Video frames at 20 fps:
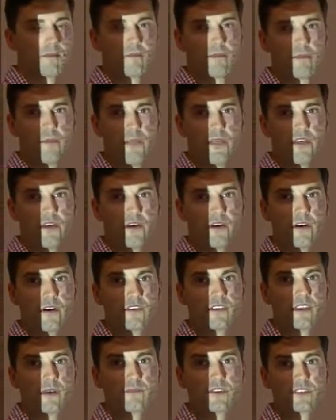up the
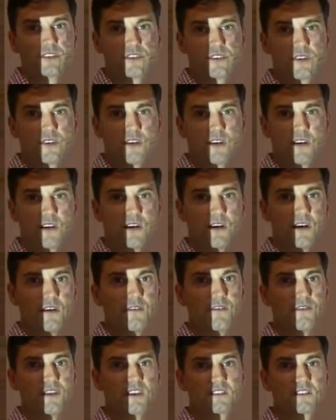temperature
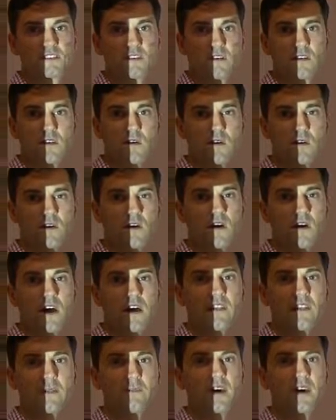fixed at the